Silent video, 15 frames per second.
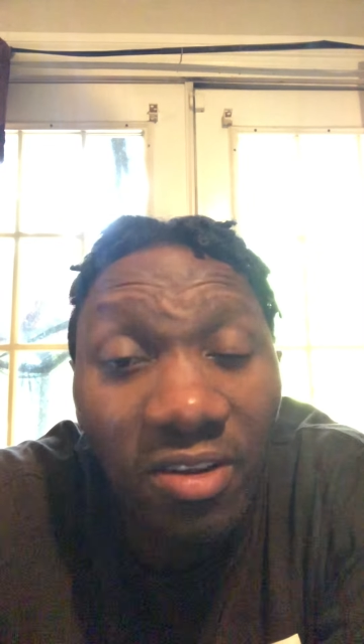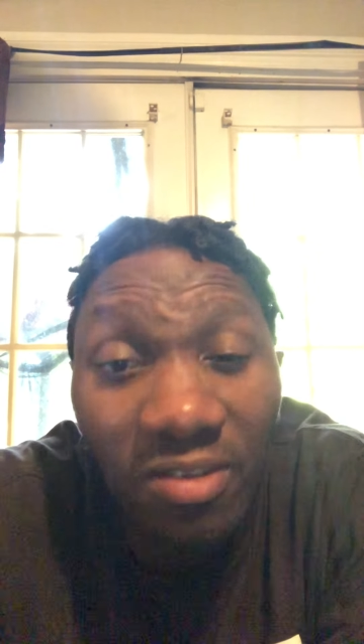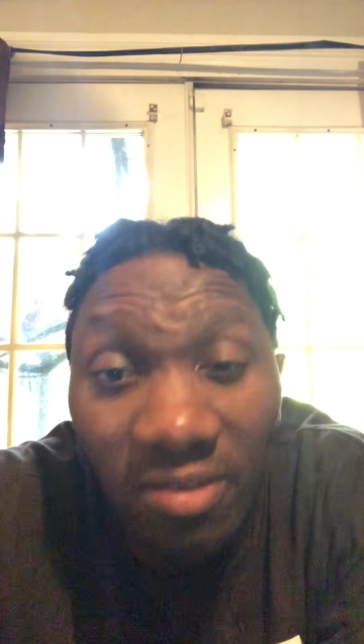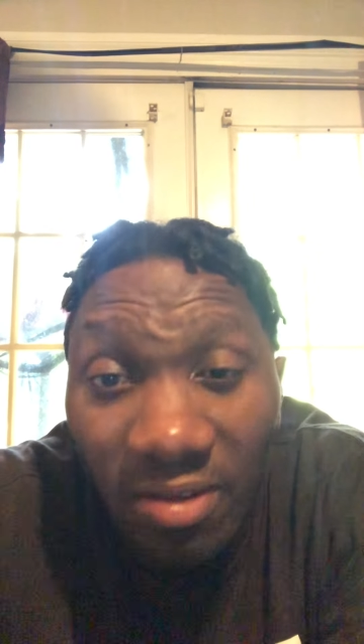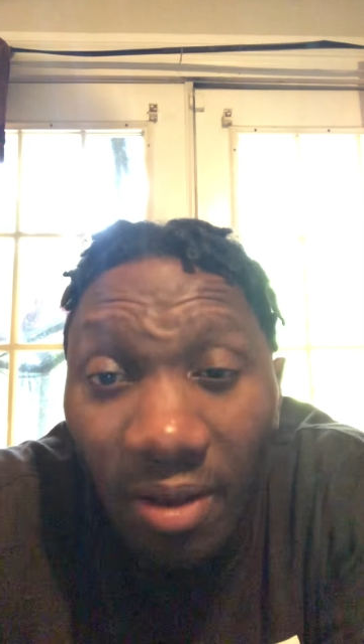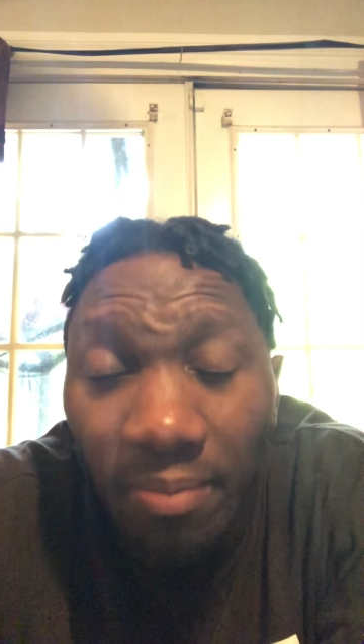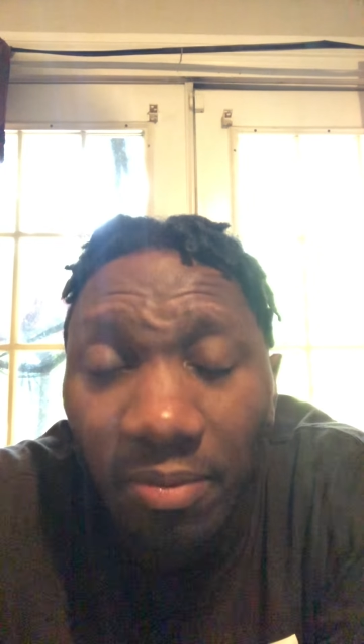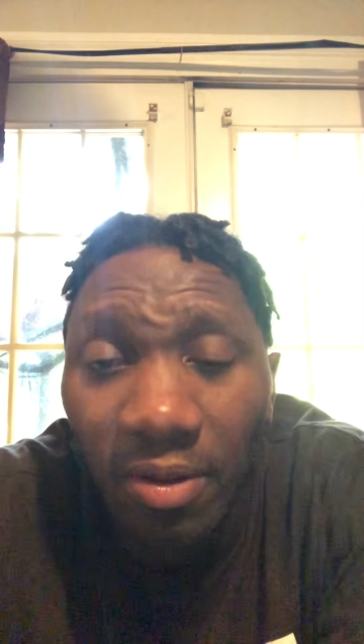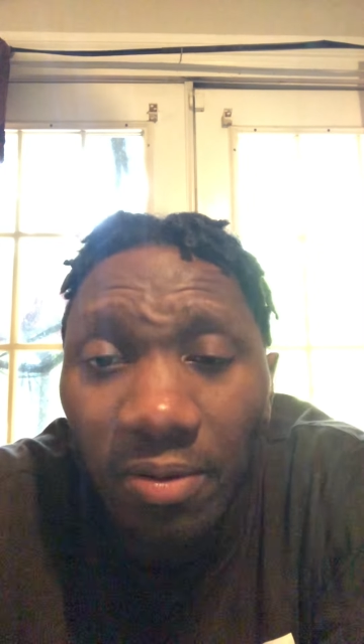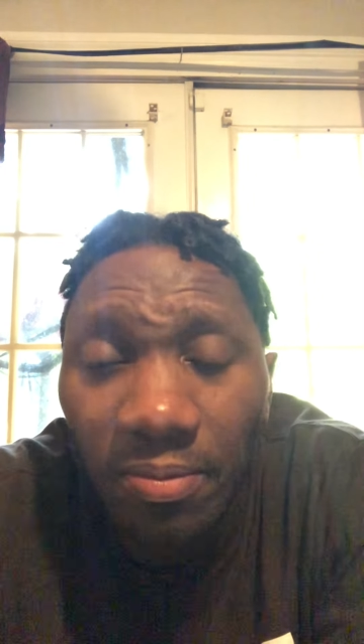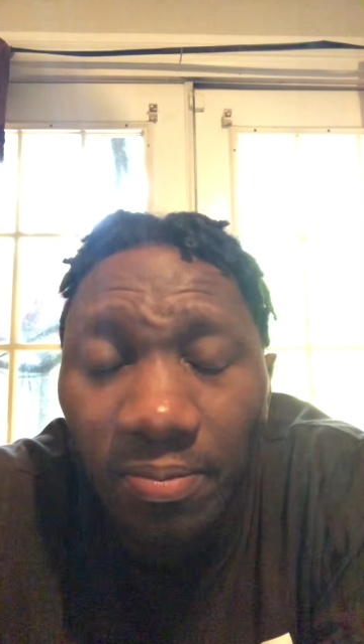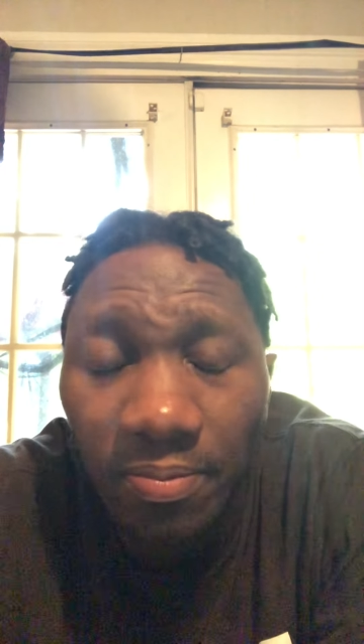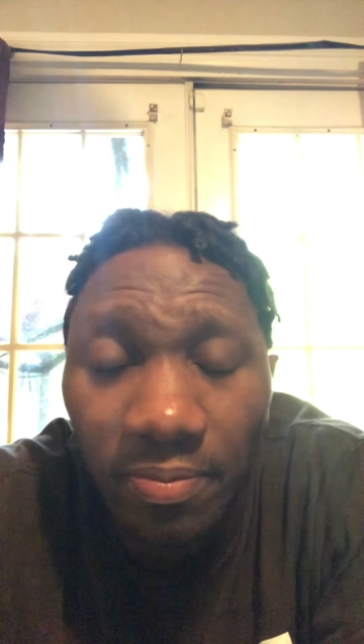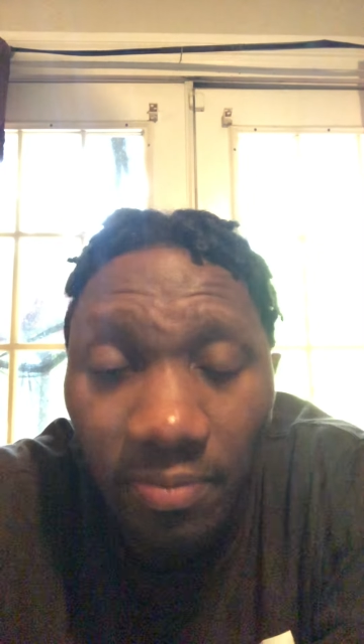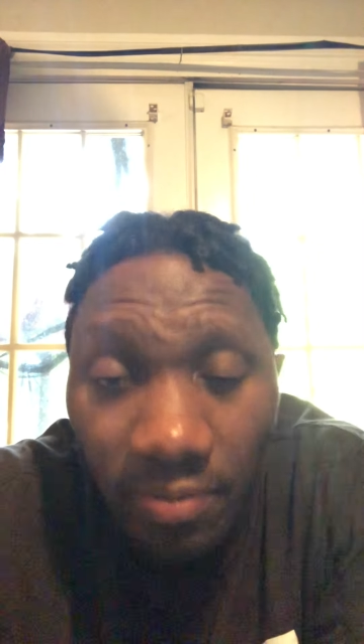or something
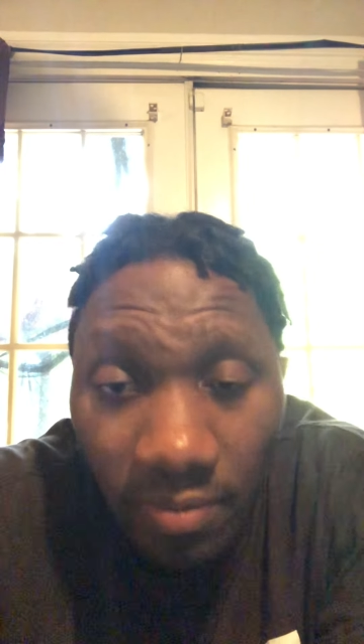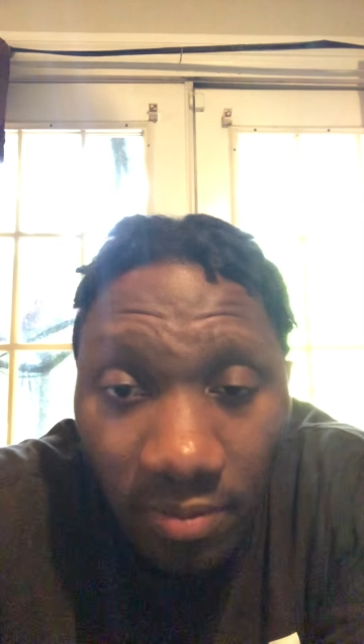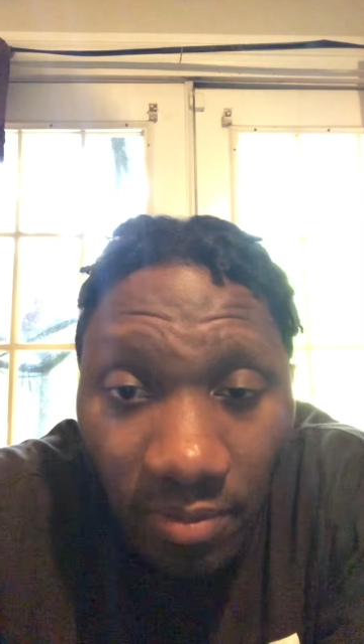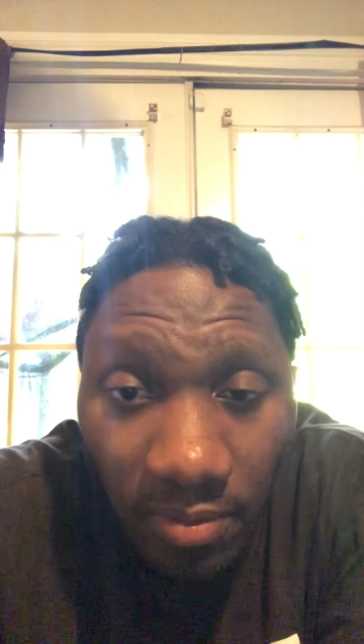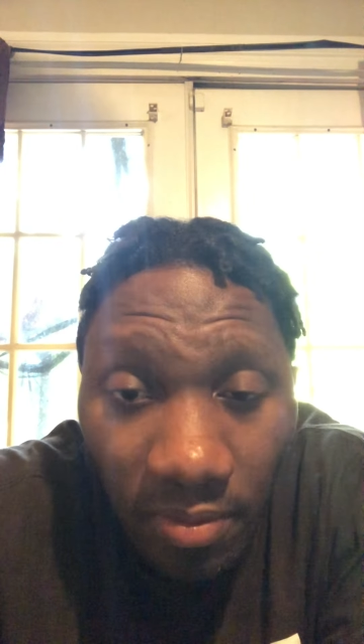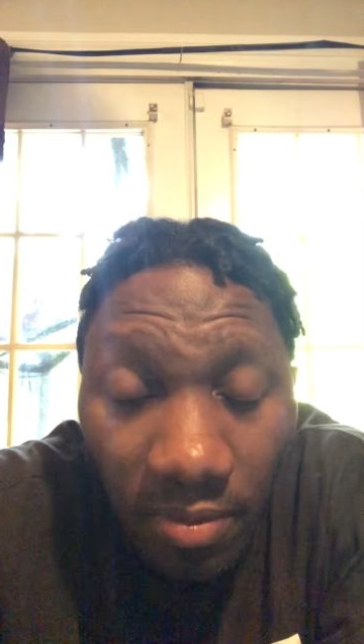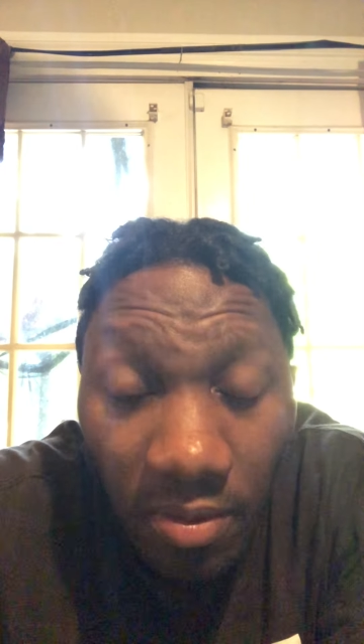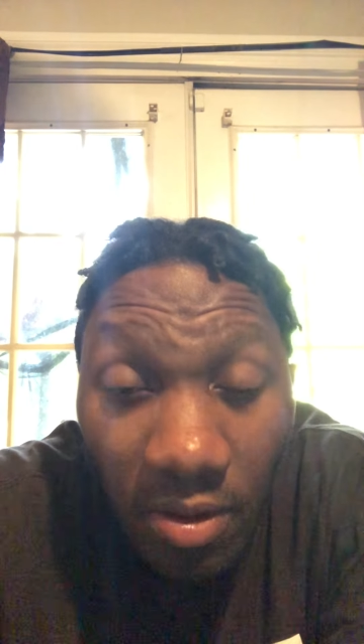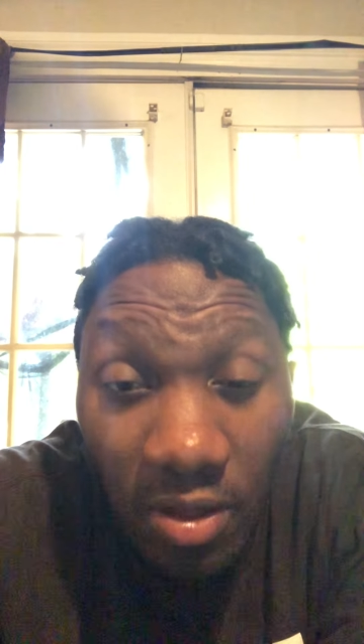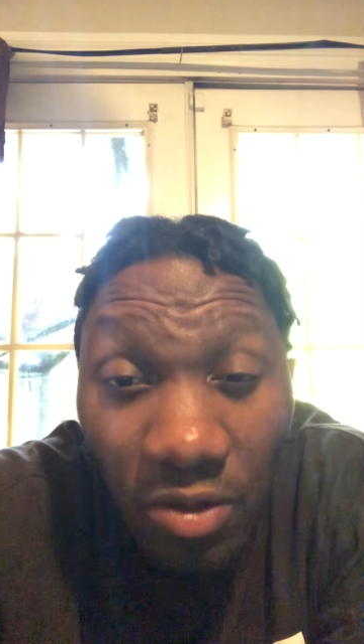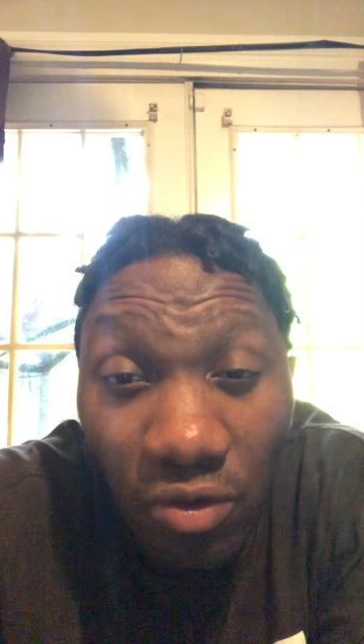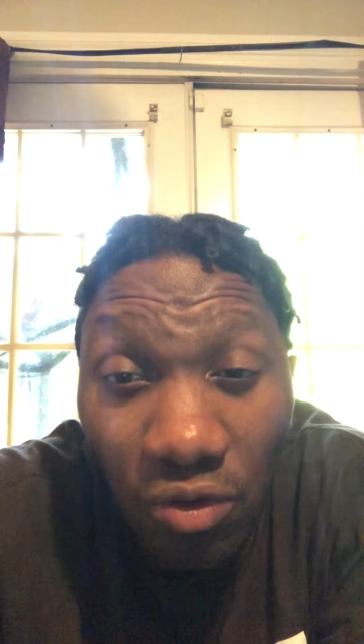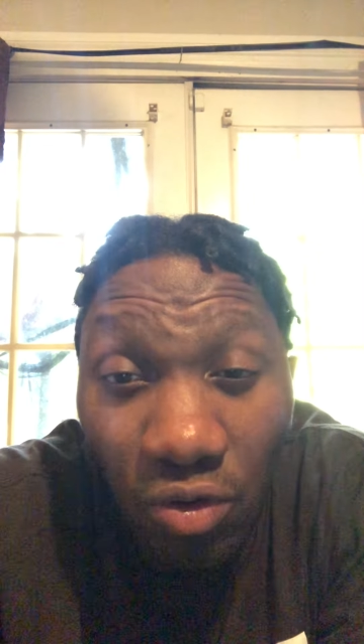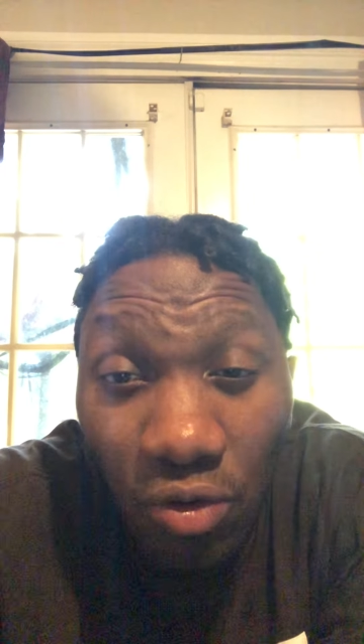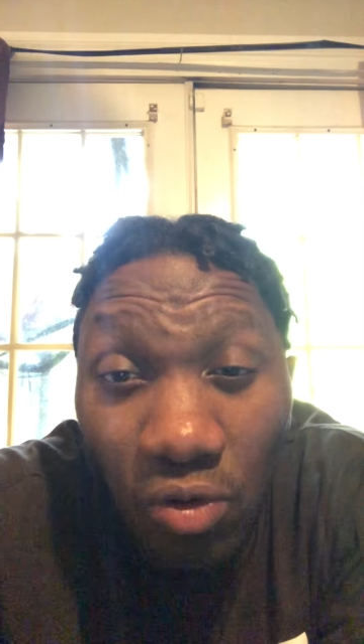
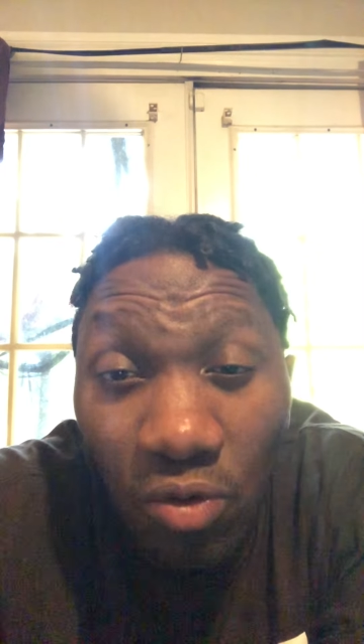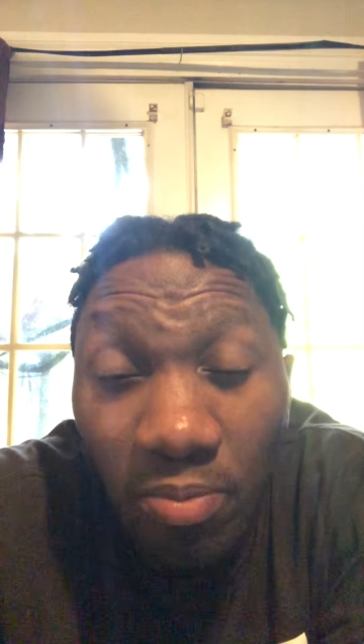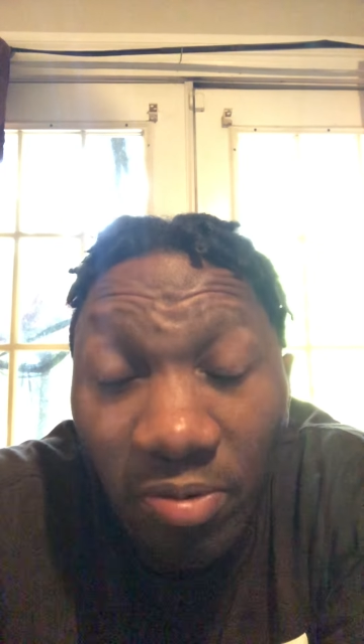to